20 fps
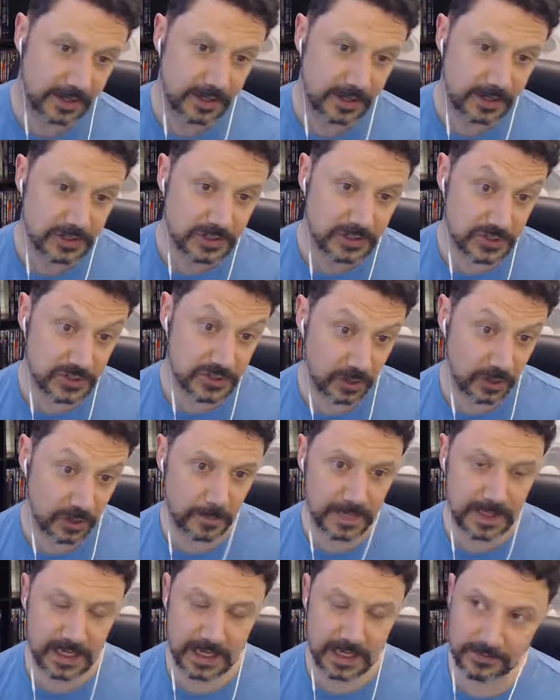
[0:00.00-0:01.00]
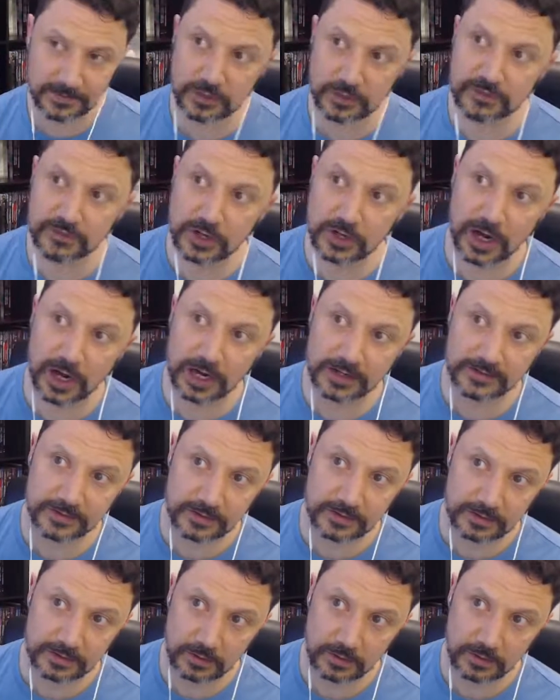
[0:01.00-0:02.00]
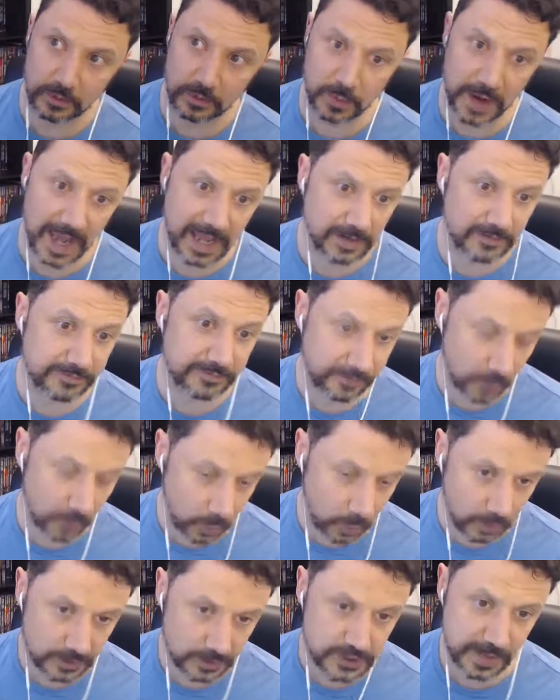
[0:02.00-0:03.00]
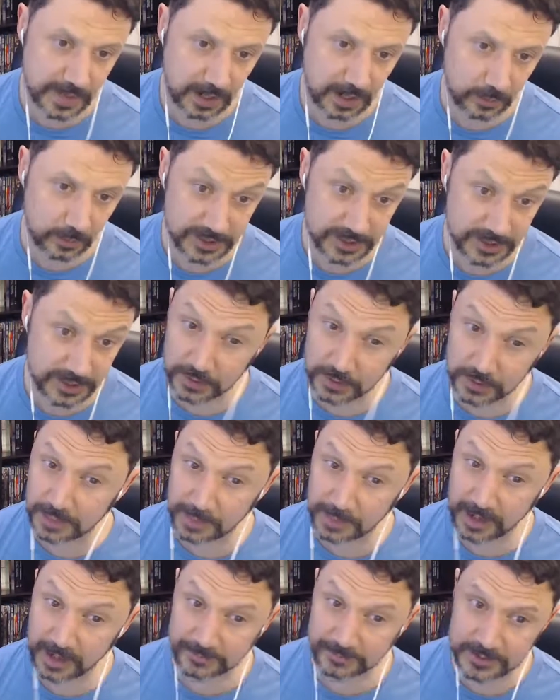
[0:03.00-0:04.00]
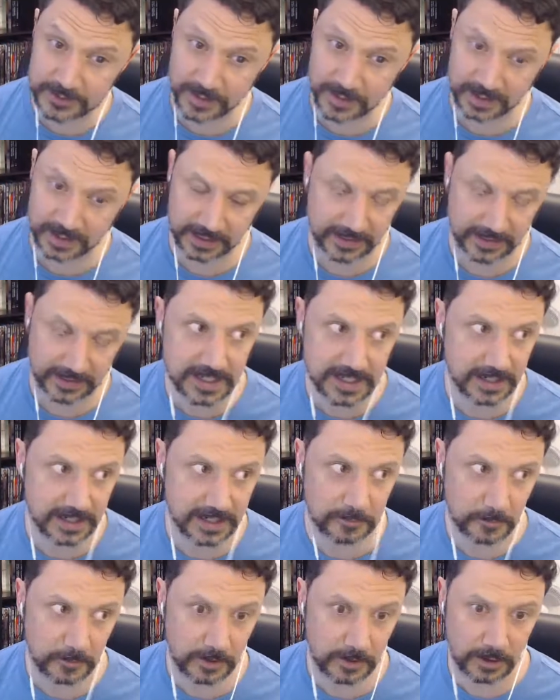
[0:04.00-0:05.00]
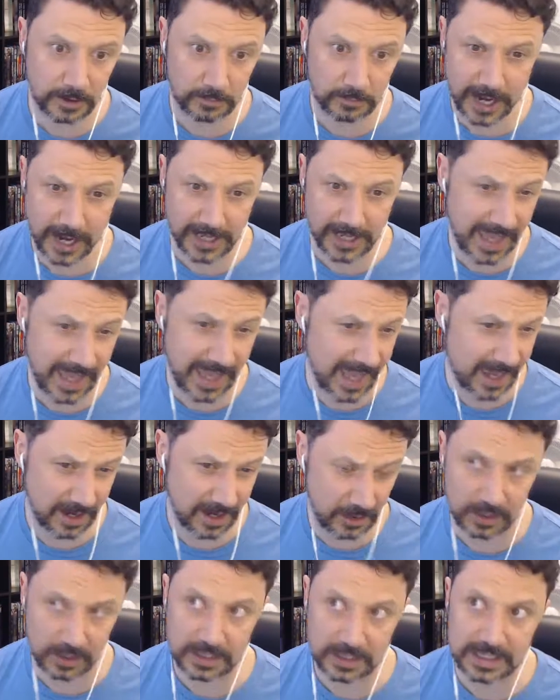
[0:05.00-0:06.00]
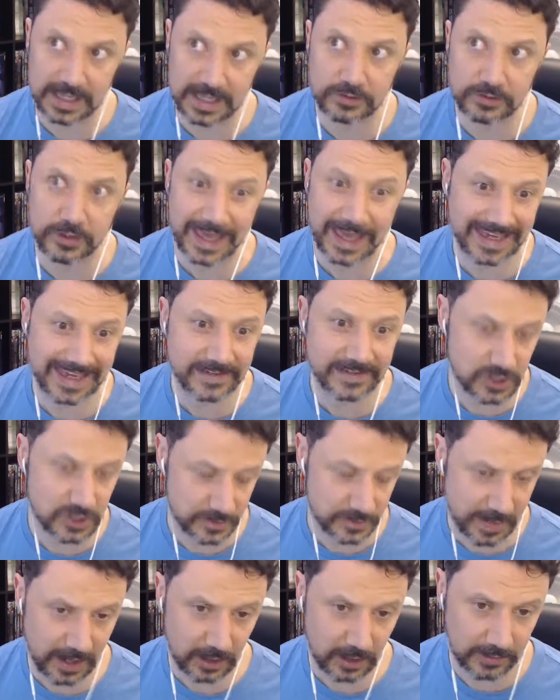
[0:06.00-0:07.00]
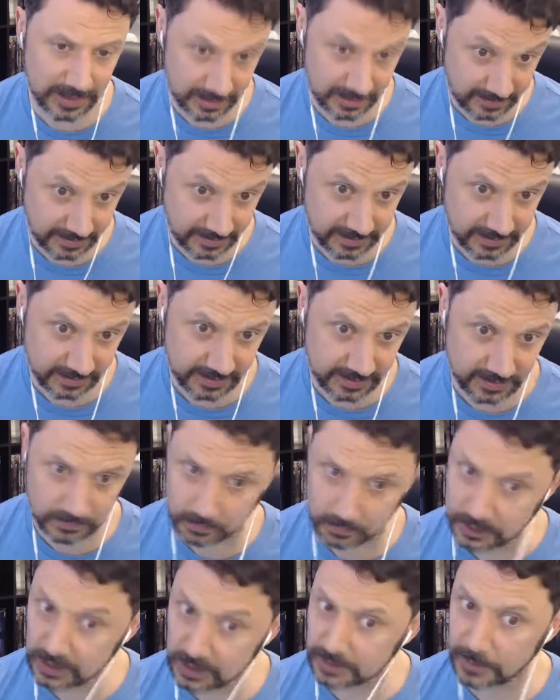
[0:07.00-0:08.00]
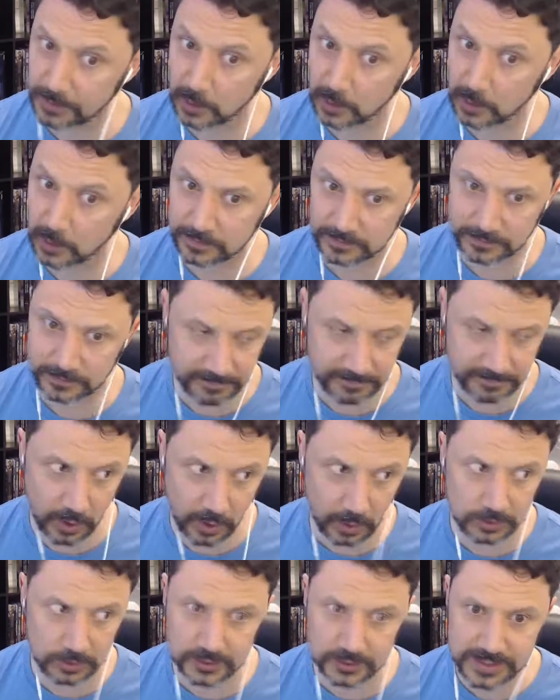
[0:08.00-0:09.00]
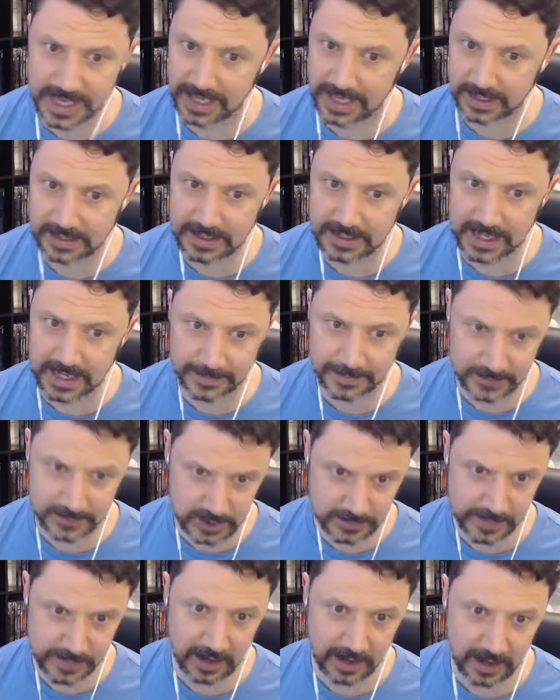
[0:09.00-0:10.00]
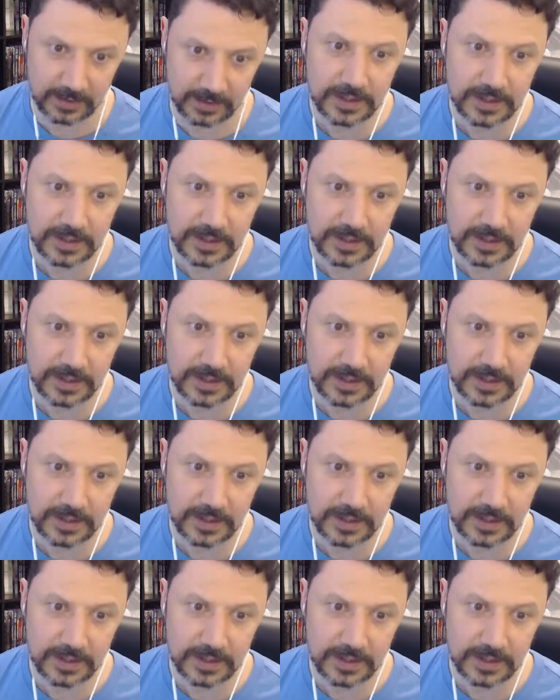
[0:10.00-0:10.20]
So if you've got a rank four spell, which is a really powerful spell, like that's like a rank or a level eight spell in D and D, really potent, almost end game spell.